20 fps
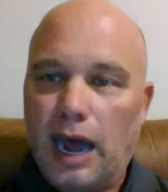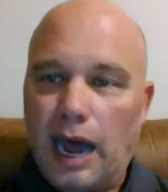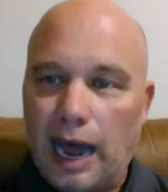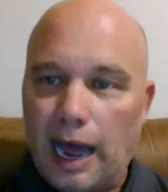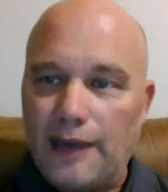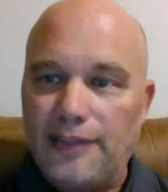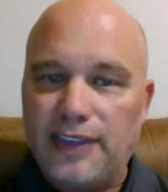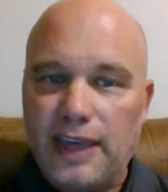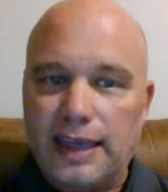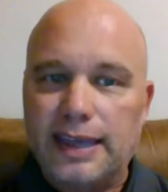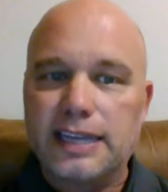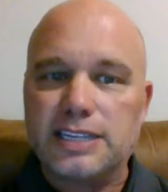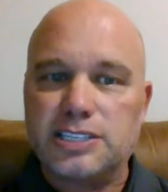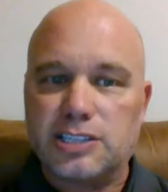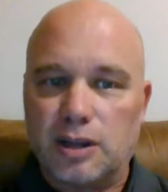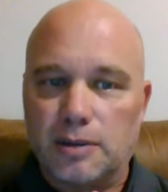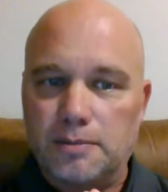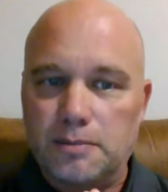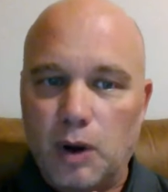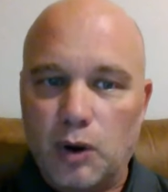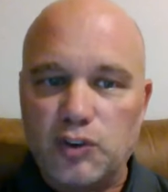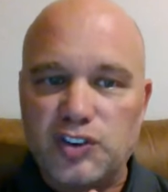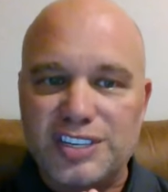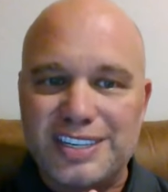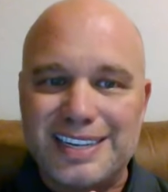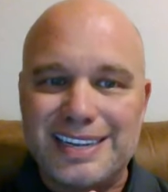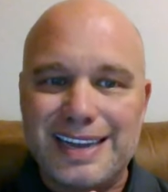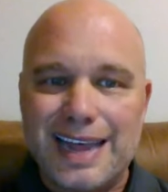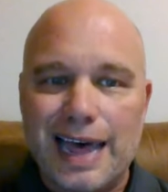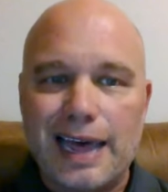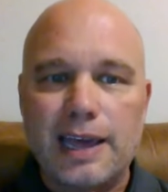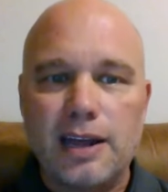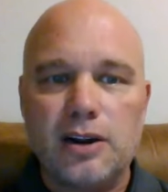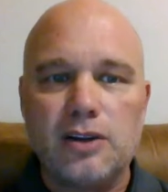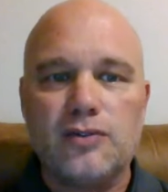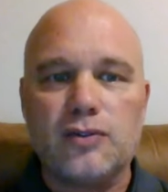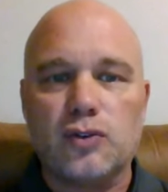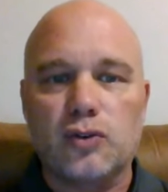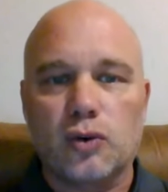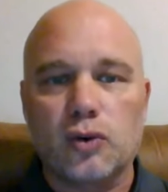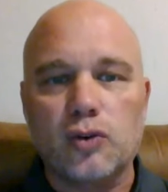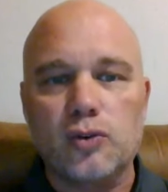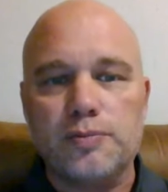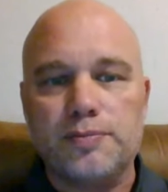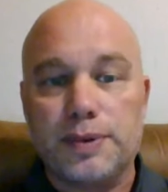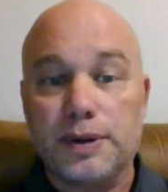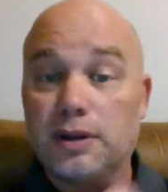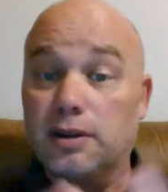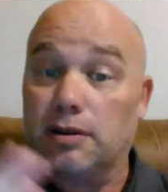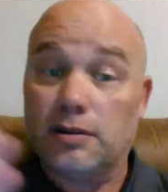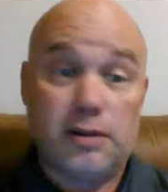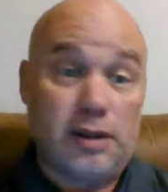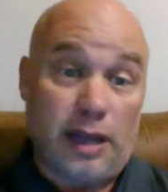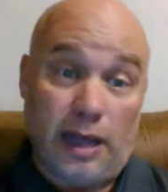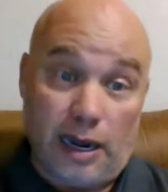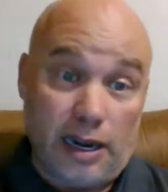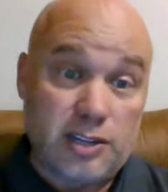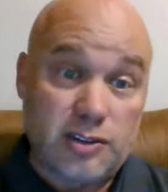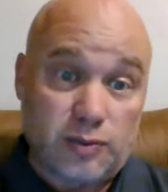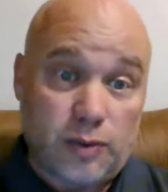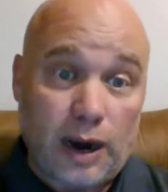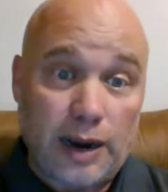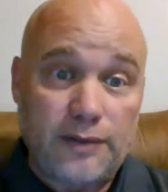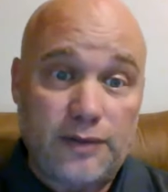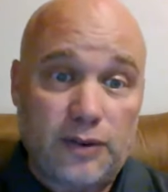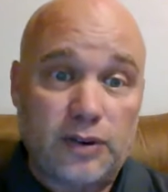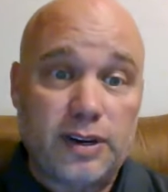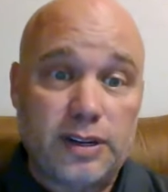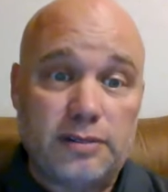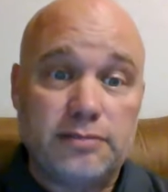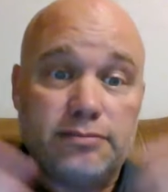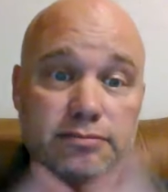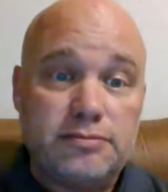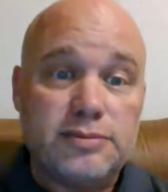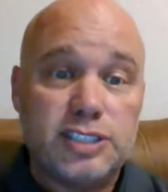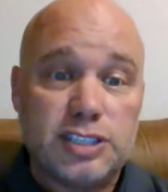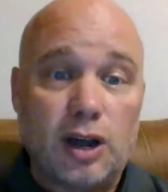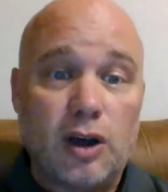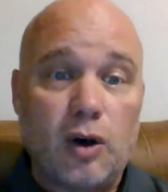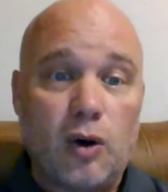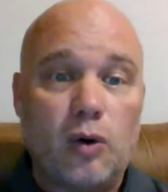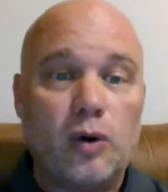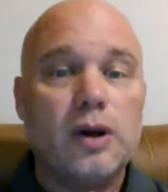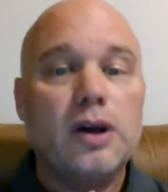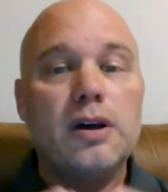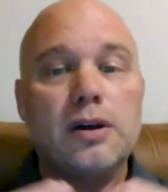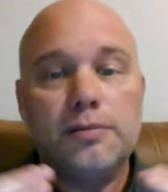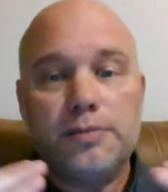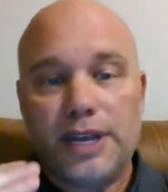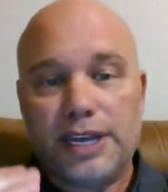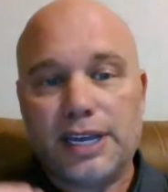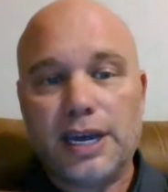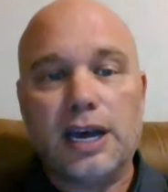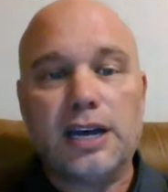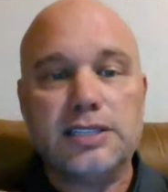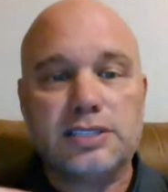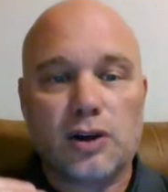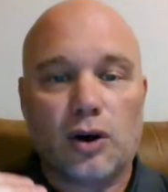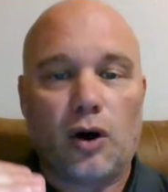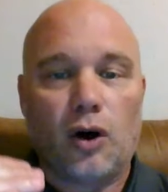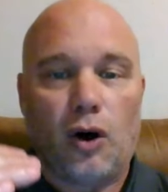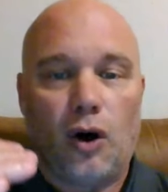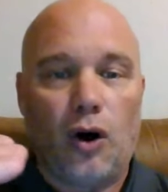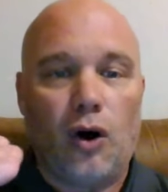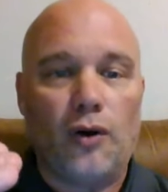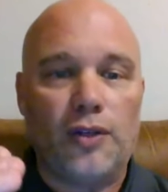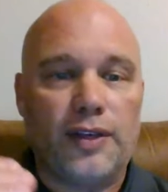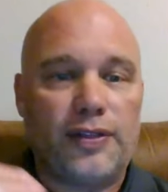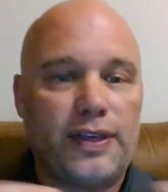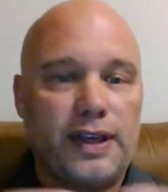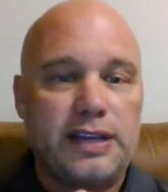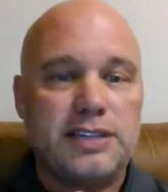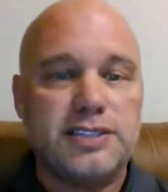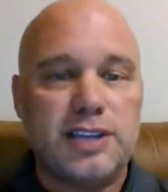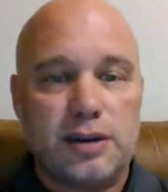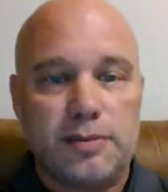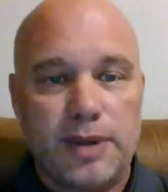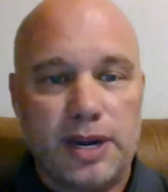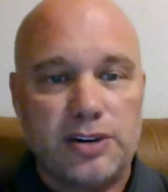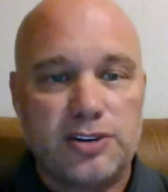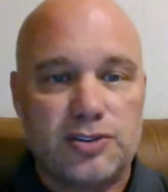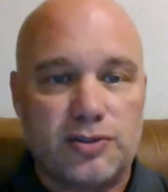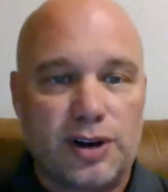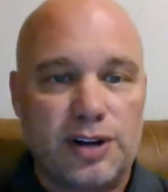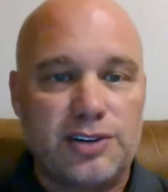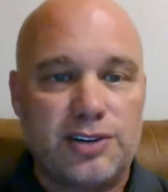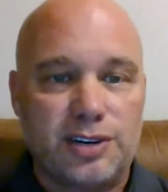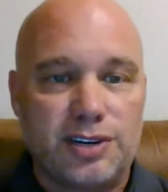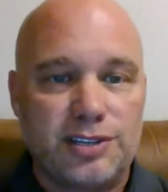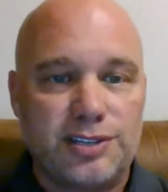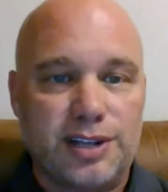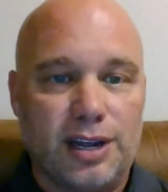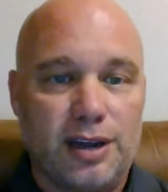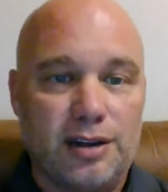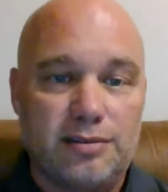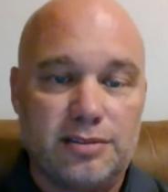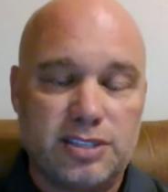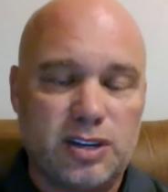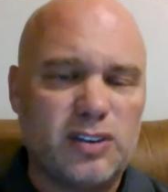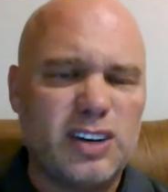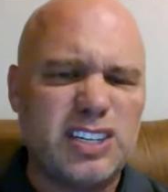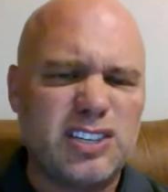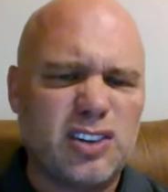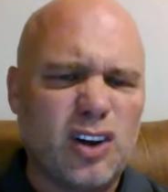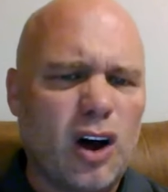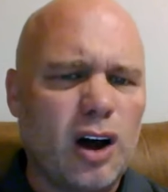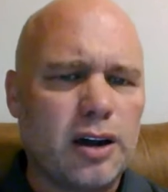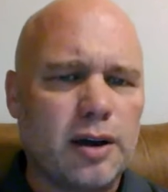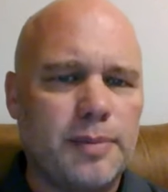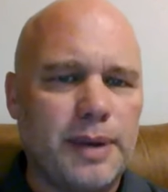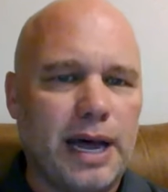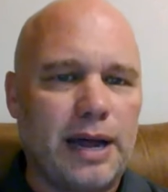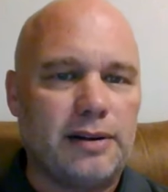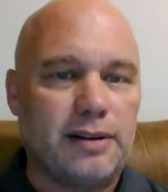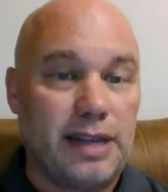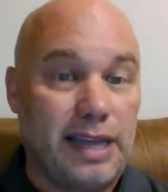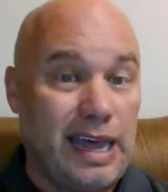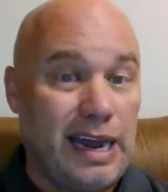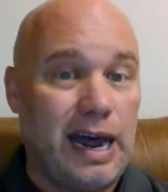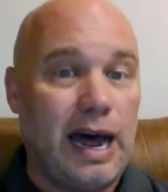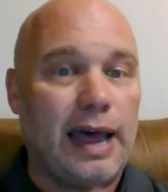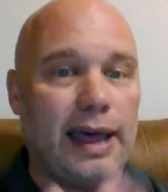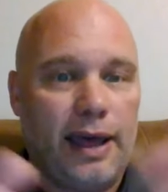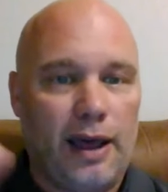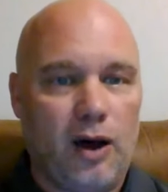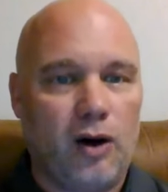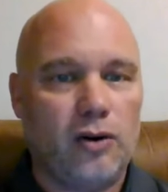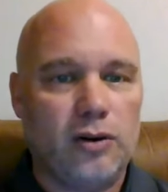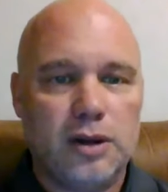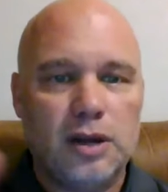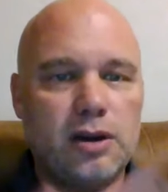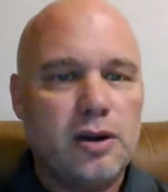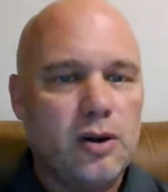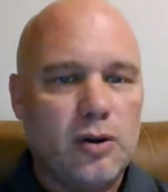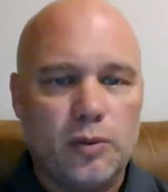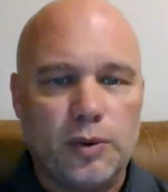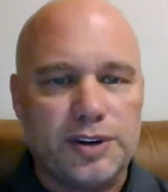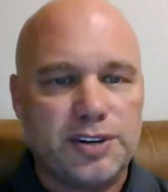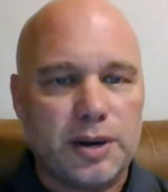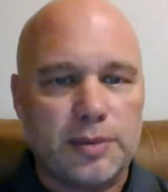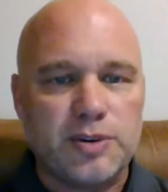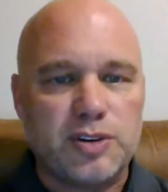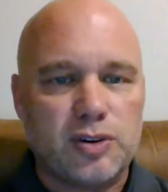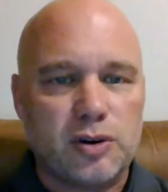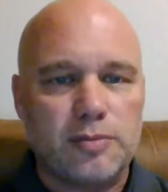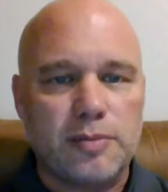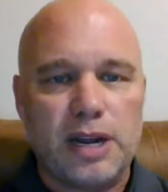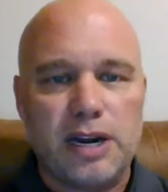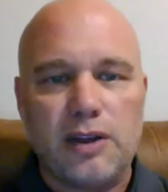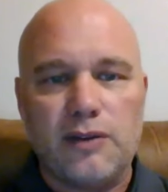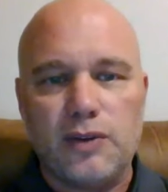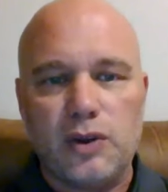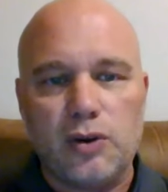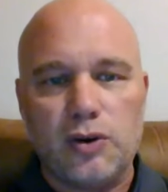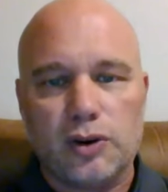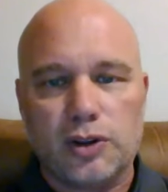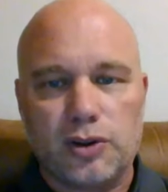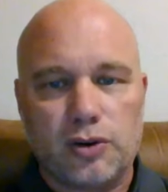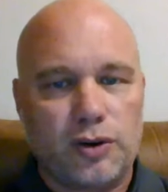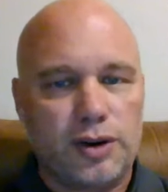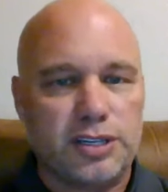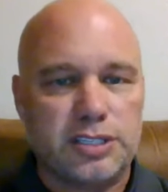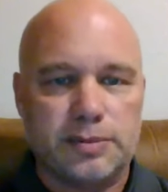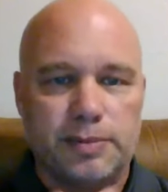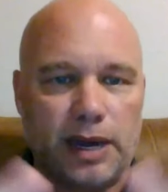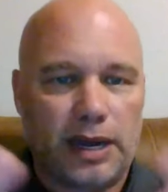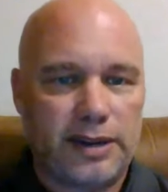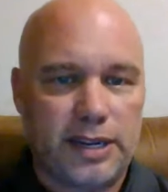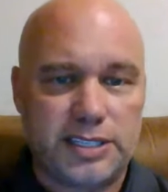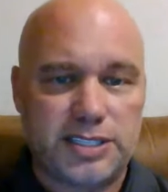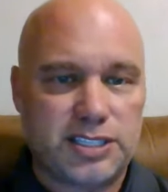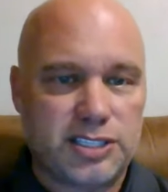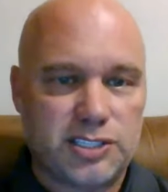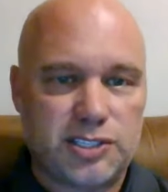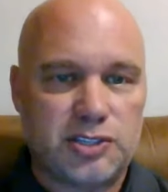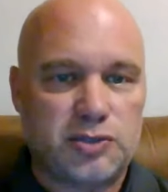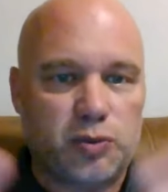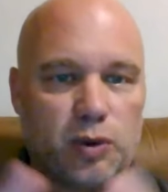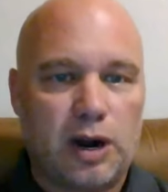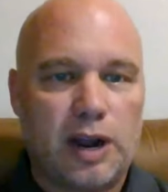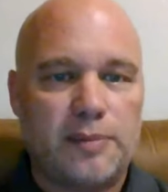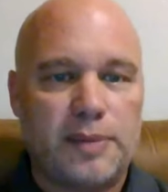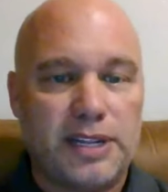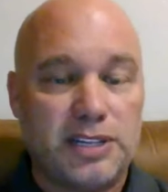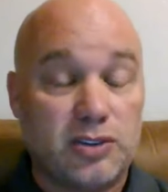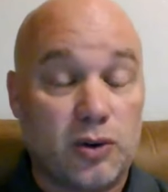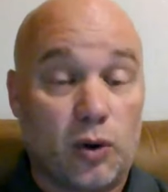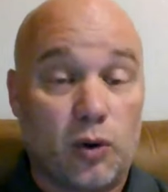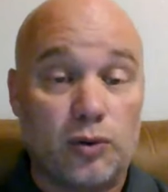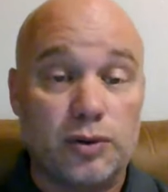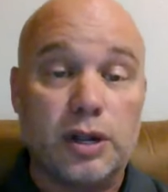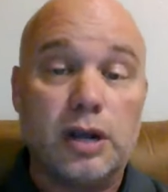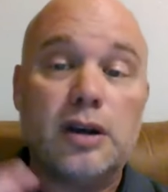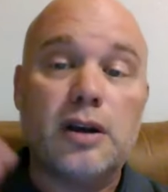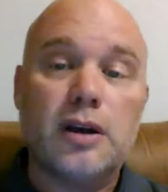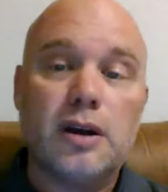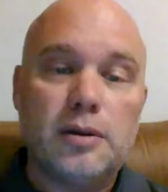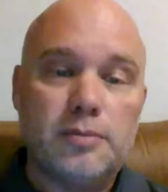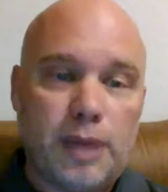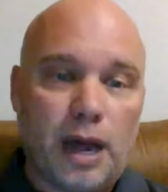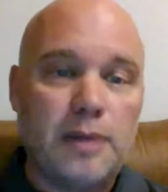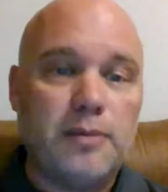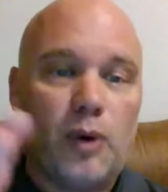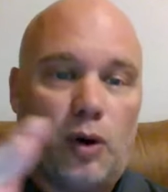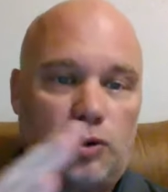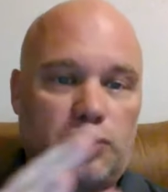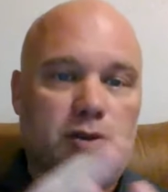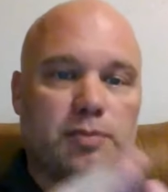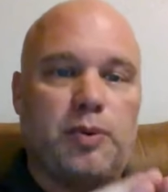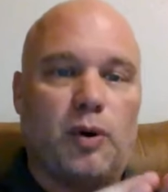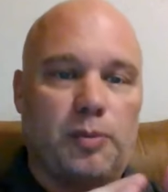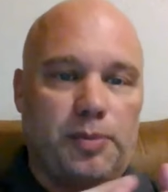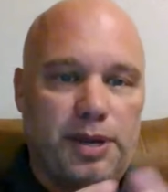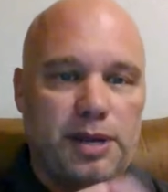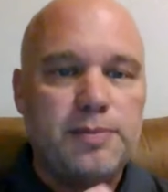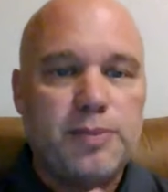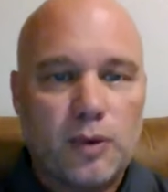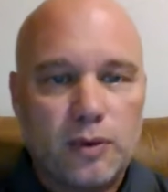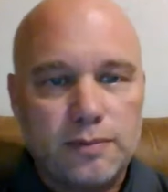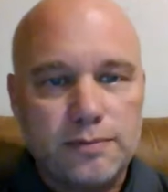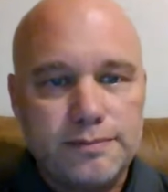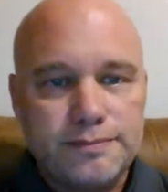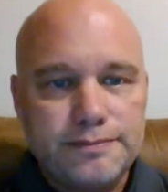I think it's the most negative group, and it's rightfully so, because all the things the administration has done. So let's talk about the NIL, which I'm sure many of you are curious about. This is just what I've been told by multiple people.